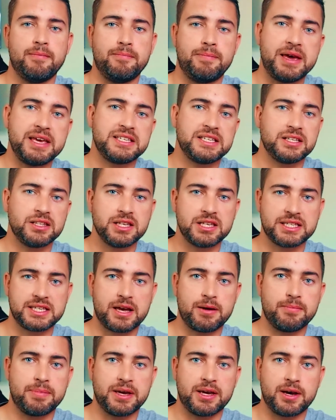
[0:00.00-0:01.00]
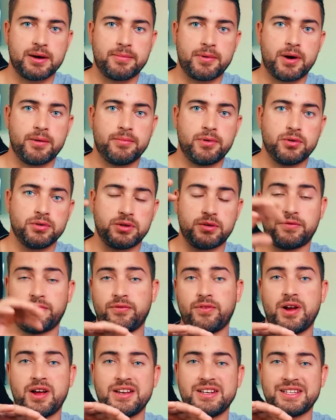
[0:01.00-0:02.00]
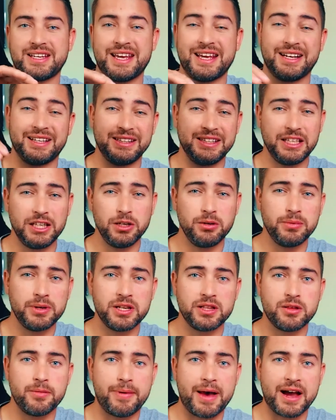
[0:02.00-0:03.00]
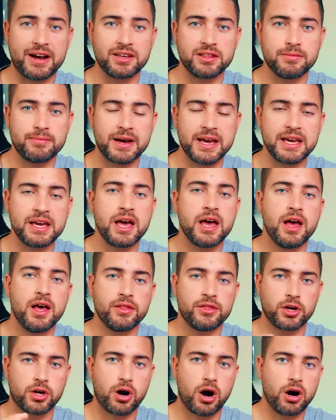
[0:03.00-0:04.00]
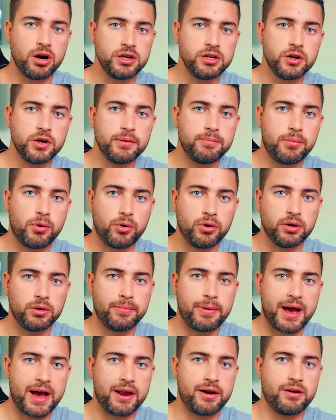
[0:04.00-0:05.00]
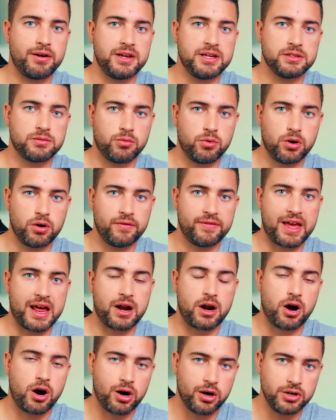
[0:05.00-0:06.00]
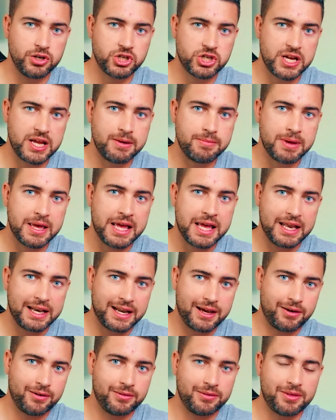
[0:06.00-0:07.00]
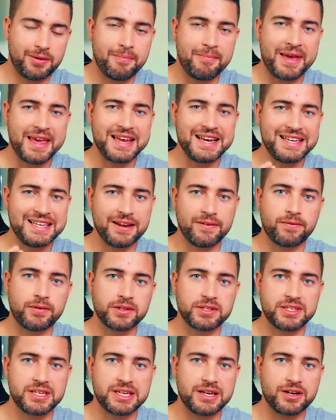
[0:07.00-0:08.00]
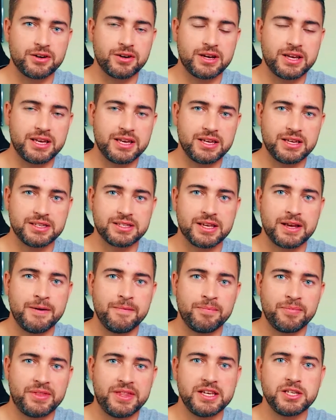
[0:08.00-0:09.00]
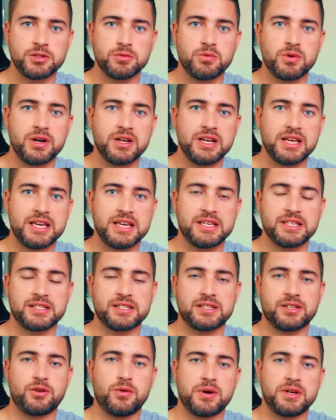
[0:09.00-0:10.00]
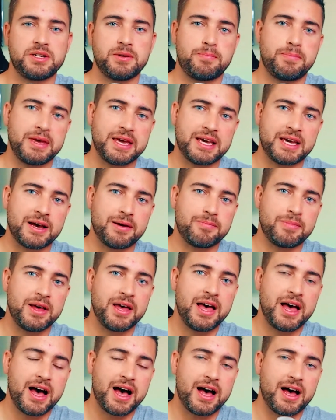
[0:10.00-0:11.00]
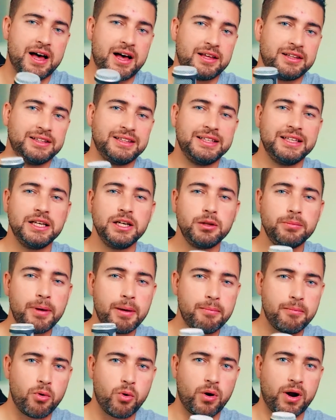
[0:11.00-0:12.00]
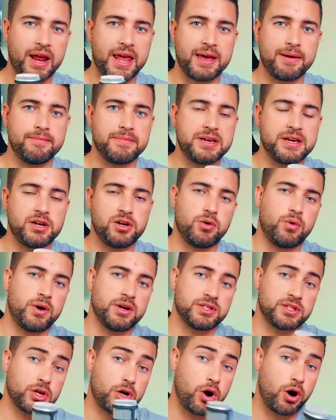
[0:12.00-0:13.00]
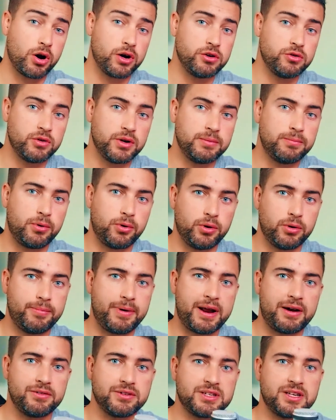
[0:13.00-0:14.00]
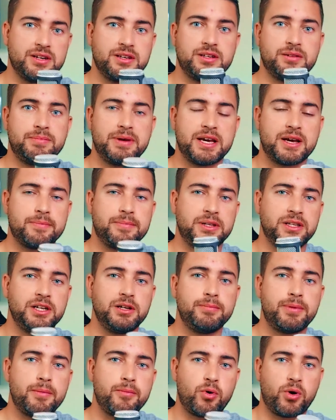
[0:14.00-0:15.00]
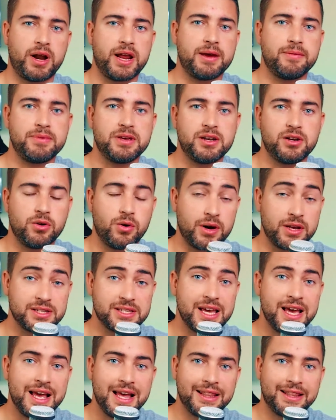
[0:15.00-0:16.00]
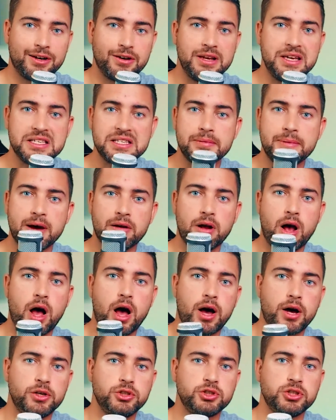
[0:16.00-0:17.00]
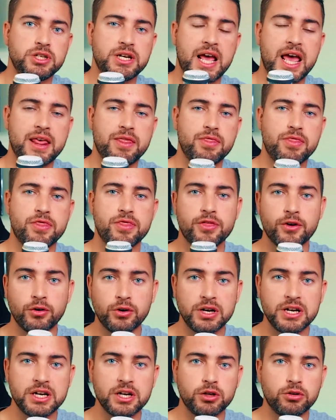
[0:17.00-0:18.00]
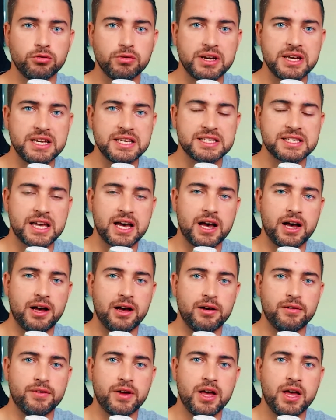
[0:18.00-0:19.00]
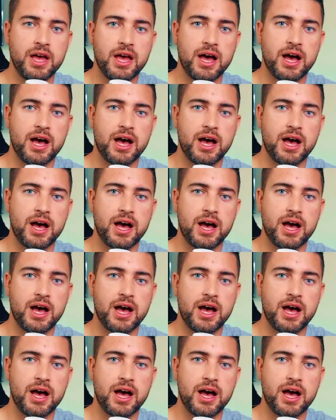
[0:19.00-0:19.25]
basically sound pickup on both the front and a little bit of the back of the mic. The cardioid polar pattern is more of that heart shape. Now, the main difference here is this one is going to pick up a little bit more ambient noise. The cardioid polar pattern is going to pick up a little bit more ambient noise. There is about 130 degrees of